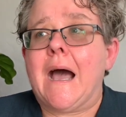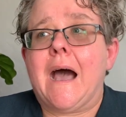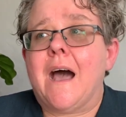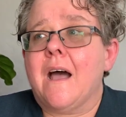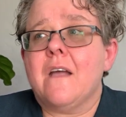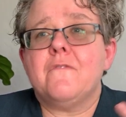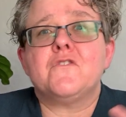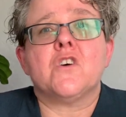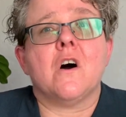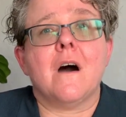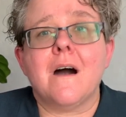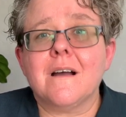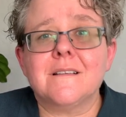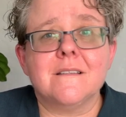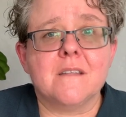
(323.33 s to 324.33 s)
I've
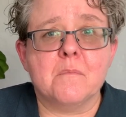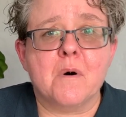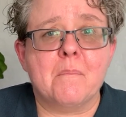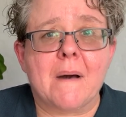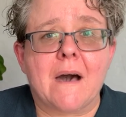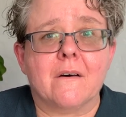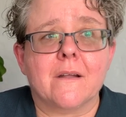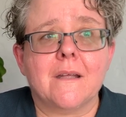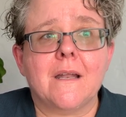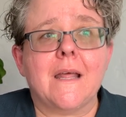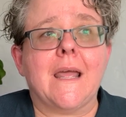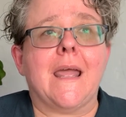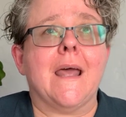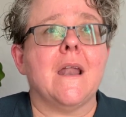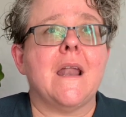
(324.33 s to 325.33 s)
talked to them about it,
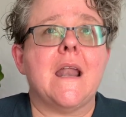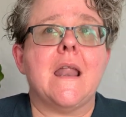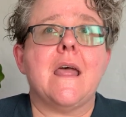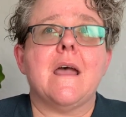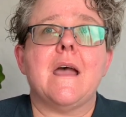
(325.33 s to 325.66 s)
and